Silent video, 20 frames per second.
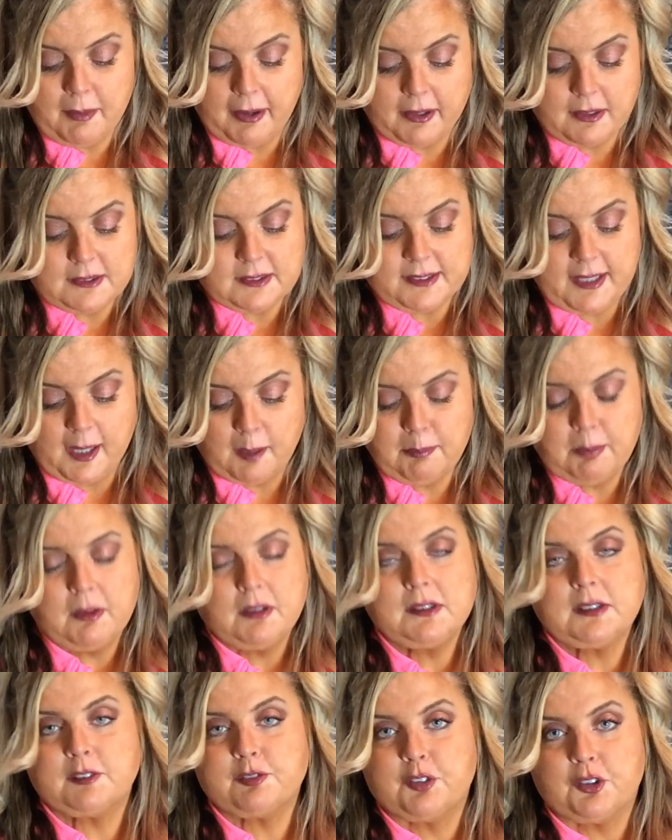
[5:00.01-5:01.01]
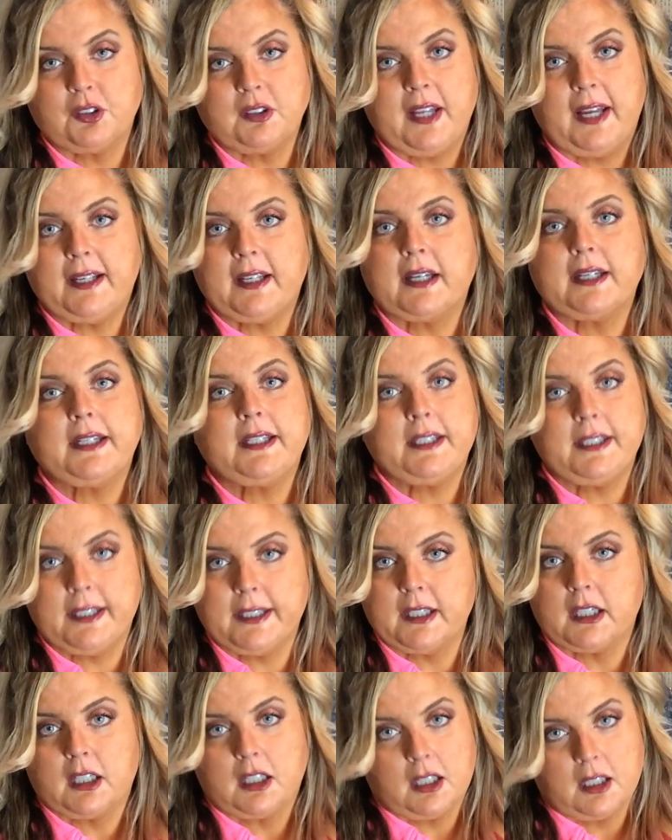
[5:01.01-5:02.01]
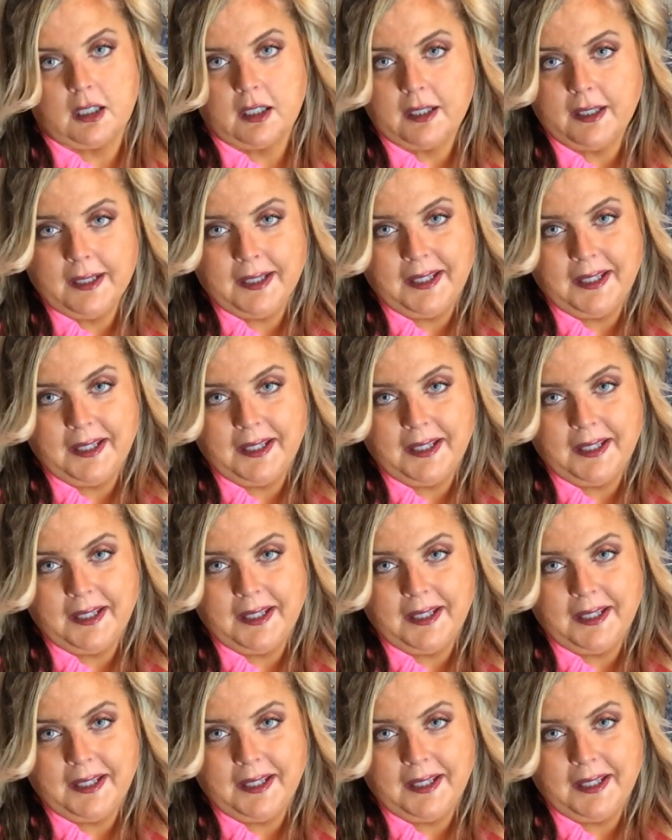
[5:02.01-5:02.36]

Mer samples for like a year